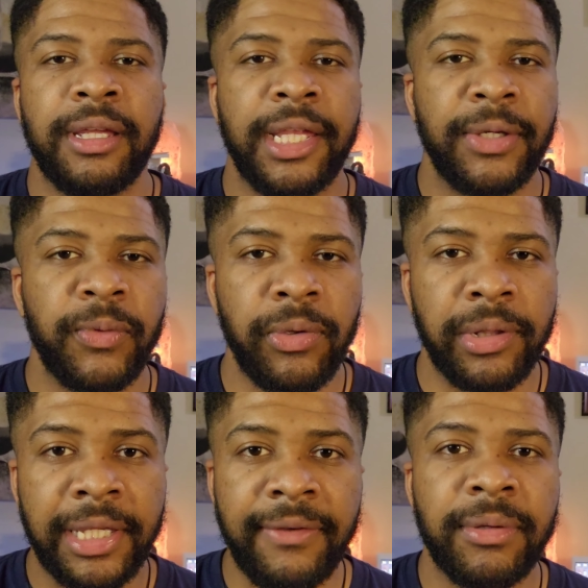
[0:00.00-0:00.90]
And then when you
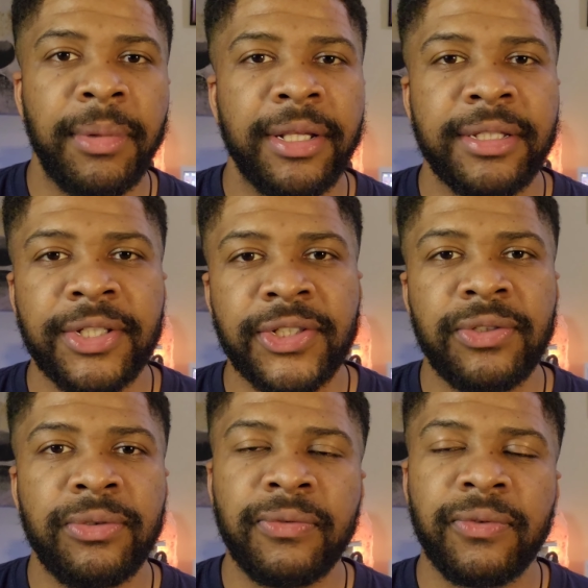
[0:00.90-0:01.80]
leave the meditation,
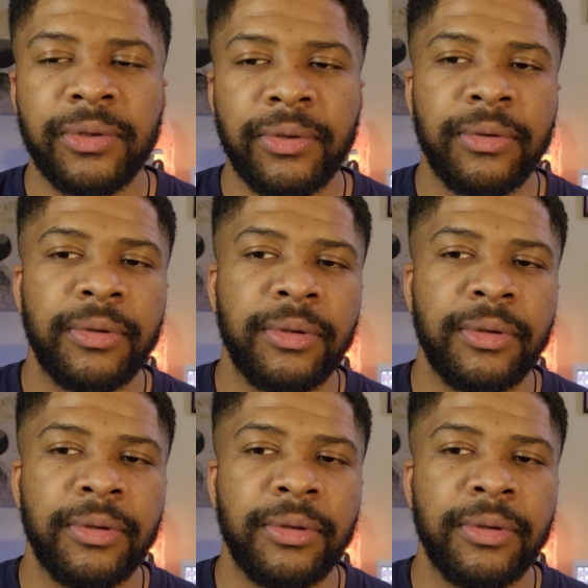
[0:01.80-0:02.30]
you feel